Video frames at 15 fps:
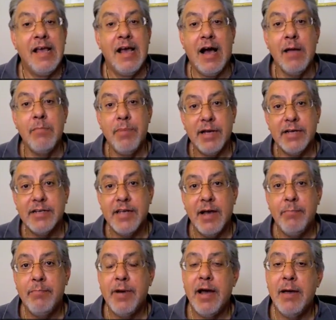I picked
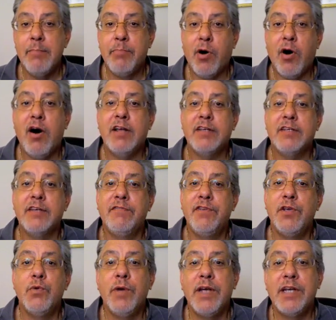up, I bought a
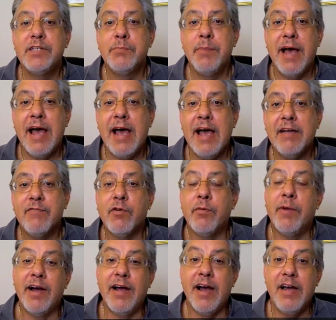few weeks back for
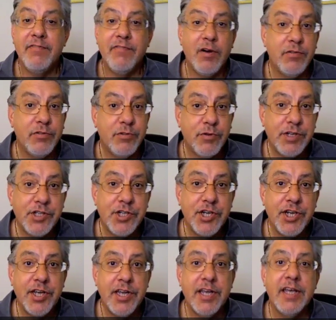my iPhone
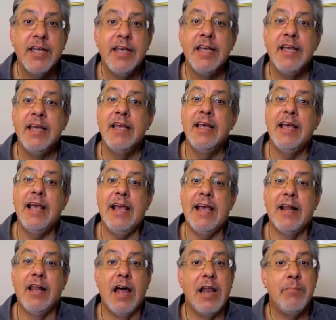3G,
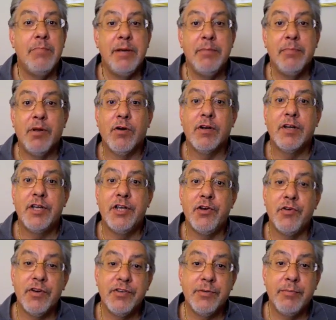and a lot of people are
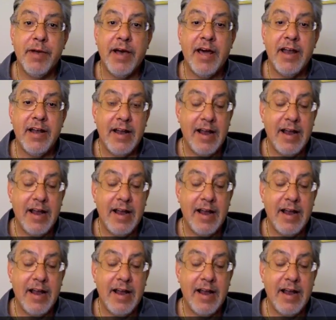curious about it.